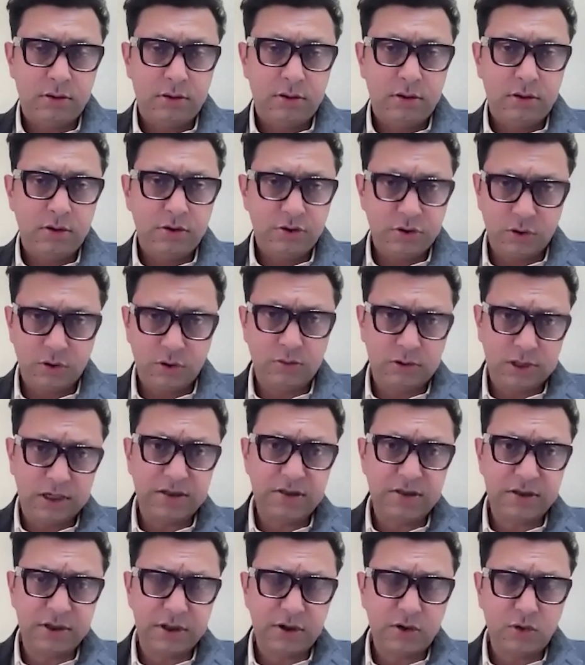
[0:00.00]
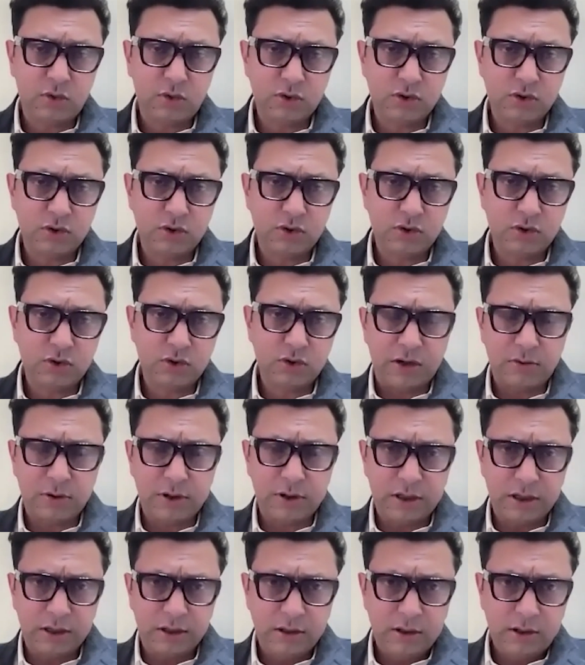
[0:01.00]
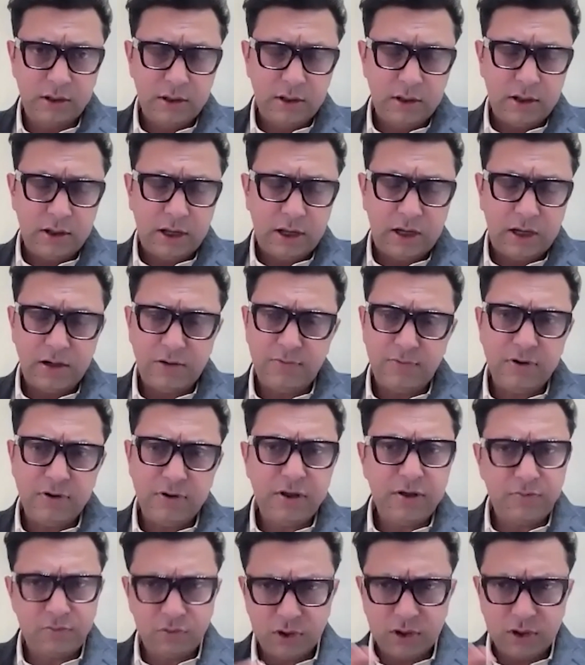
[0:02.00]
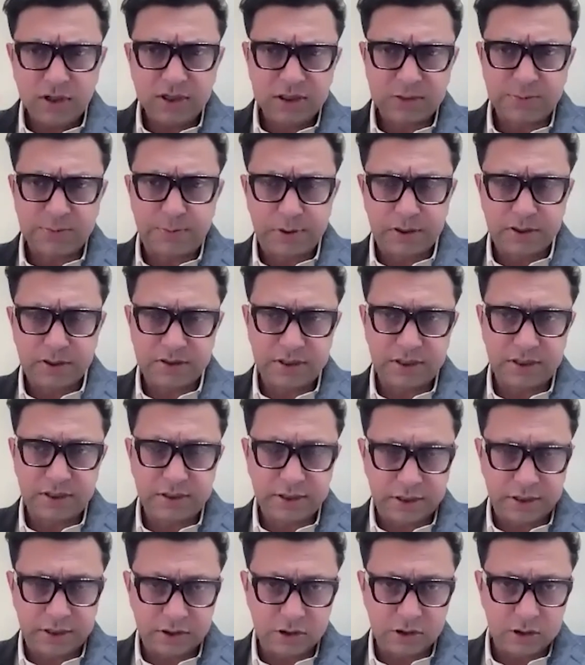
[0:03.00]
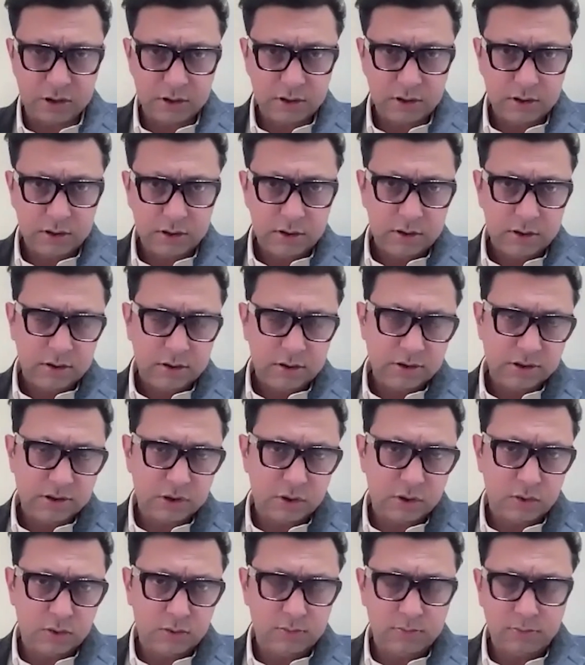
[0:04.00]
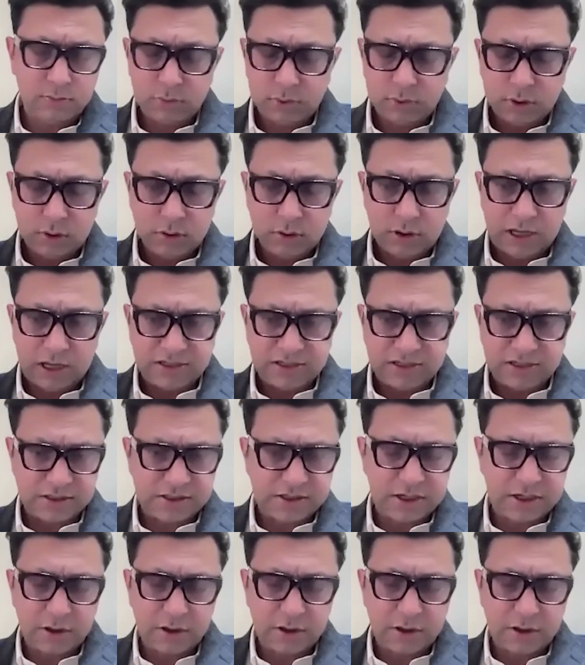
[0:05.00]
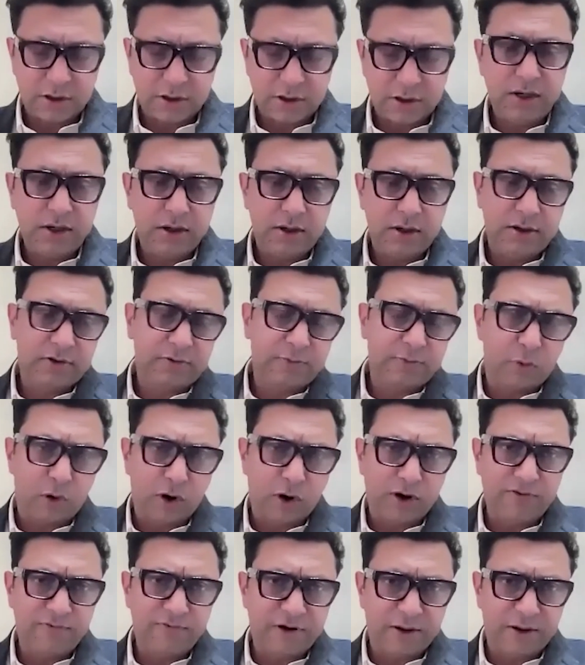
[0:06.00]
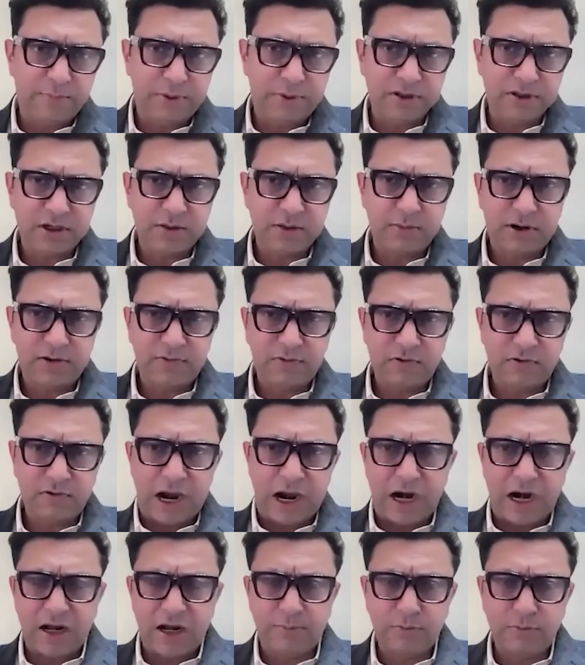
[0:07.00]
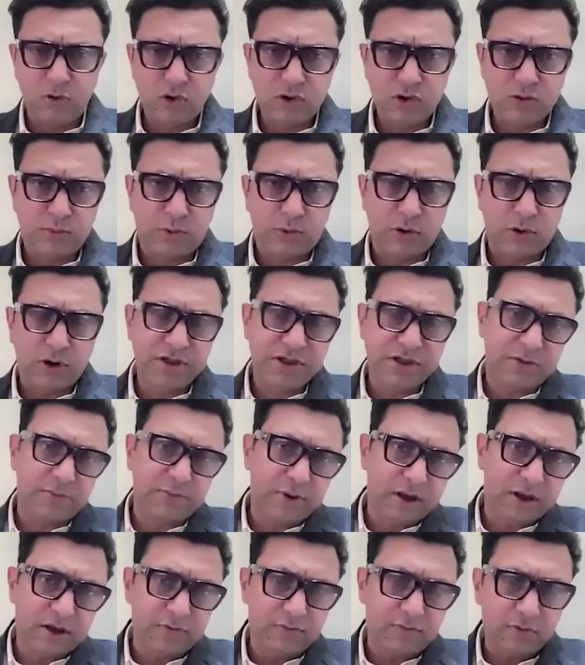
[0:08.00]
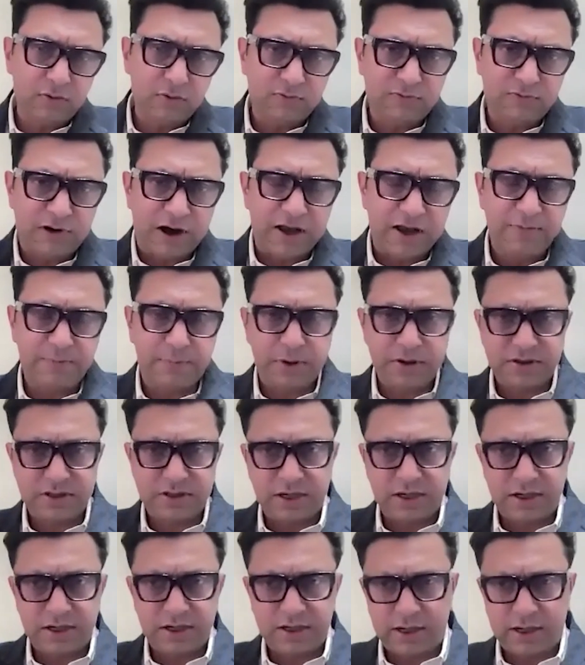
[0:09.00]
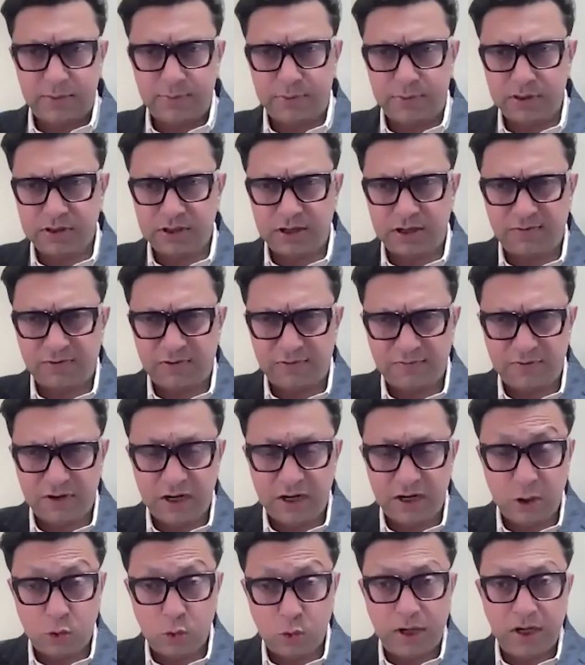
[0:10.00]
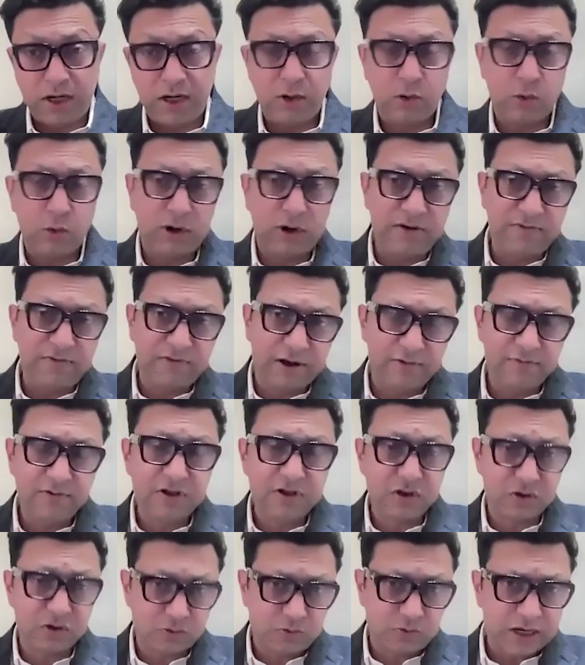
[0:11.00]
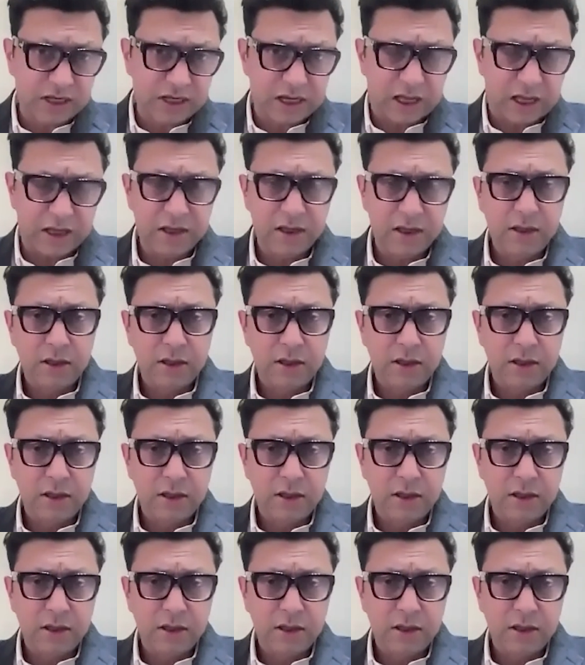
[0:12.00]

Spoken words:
So that's a Euroscore calculator, and it will give you a risk percentage. So as I said, normally it's 0.5%, but if you add up those points, it may give you 5%, 10%, 15, 20, 25, which is very high.